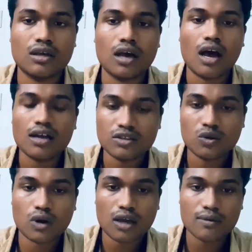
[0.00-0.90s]

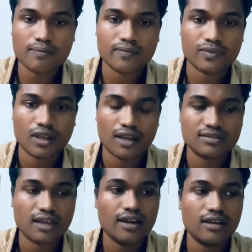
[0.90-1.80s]
Hathnora, a
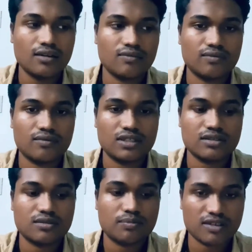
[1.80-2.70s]
site which
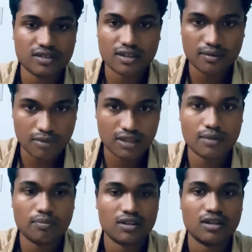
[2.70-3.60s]
is present in Madhya
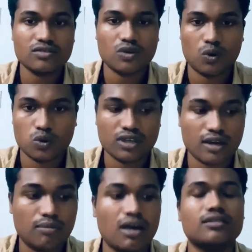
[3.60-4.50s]
Pradesh,
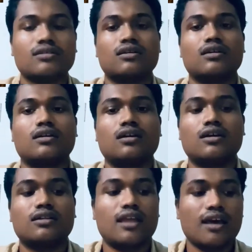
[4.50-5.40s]
Hoshangabad.
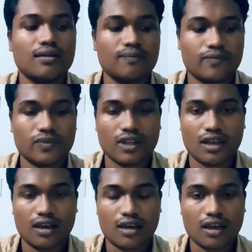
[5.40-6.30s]
There,
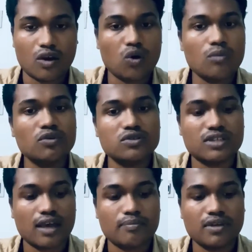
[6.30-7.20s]
a Homo
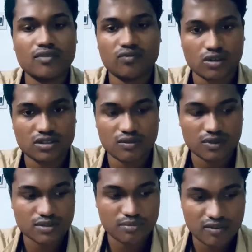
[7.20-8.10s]
sapien fossil
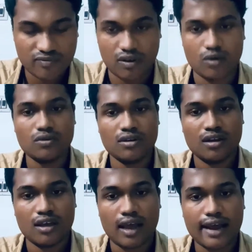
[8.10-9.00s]
was being found,
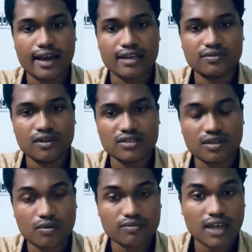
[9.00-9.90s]
and as well as
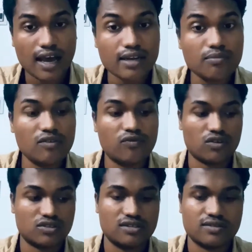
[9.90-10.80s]
some of the animal
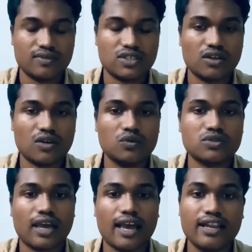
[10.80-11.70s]
fossils, which includes
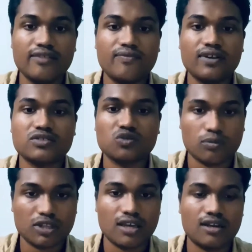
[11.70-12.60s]
Elephas
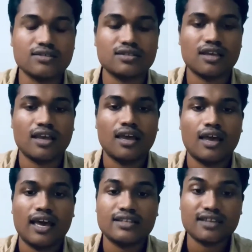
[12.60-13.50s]
nomadikus,
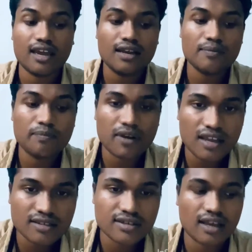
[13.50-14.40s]
a giant
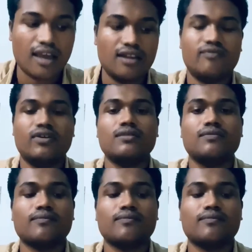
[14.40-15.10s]
prehistoric elephant,